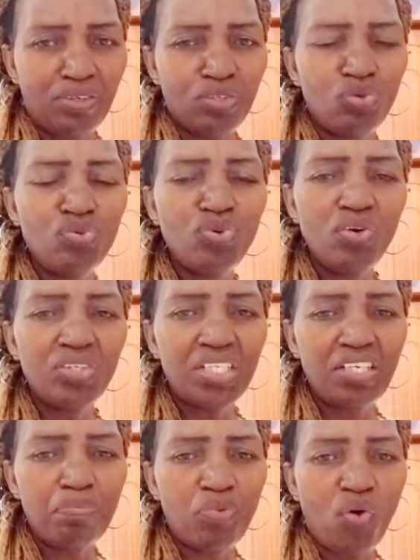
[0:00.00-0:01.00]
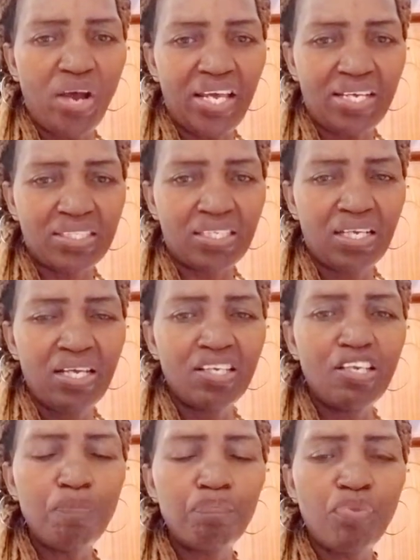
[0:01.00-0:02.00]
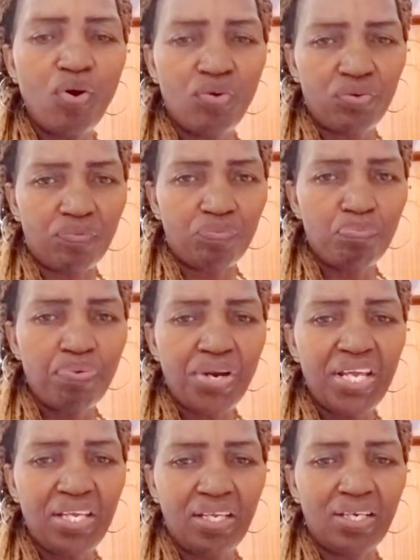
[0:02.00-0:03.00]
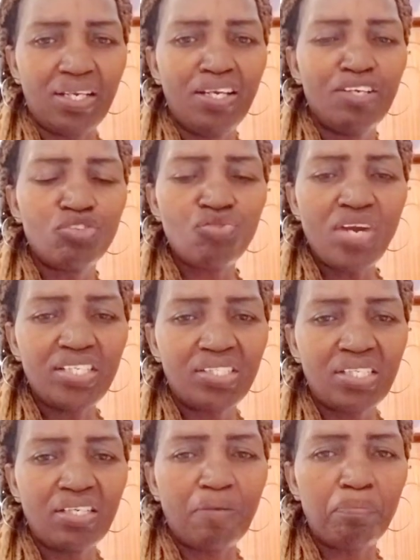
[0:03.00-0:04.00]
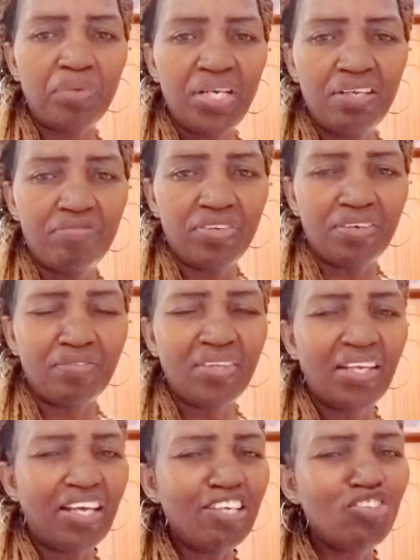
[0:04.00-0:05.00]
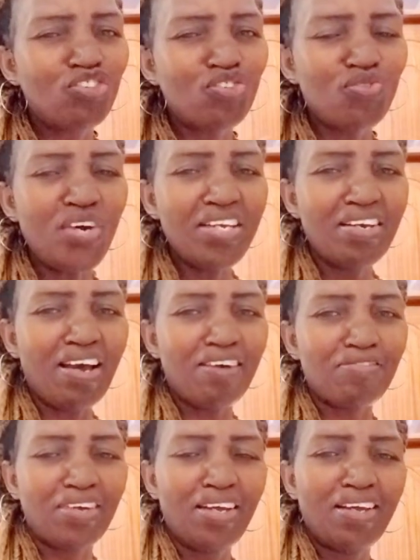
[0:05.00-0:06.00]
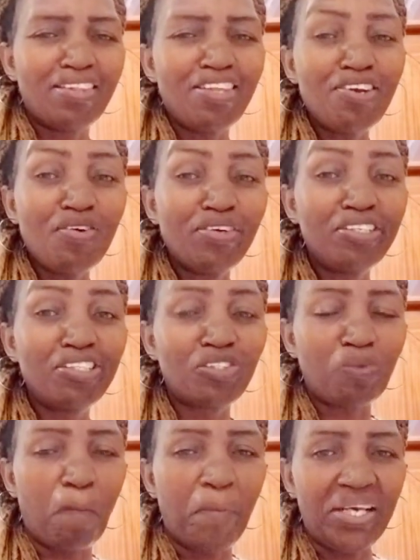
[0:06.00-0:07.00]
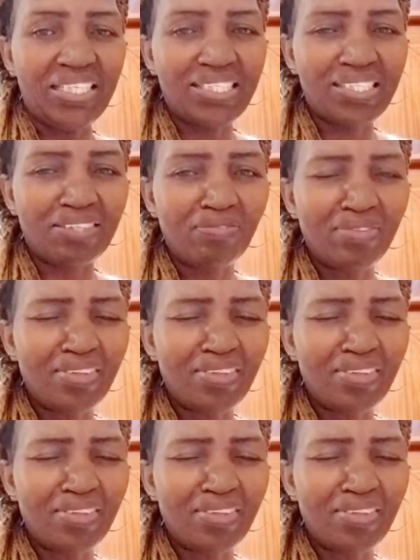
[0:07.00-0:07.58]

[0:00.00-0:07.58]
Do not keep quiet. Keep on praying, trusting, believing. And sure enough, the Lord is mighty.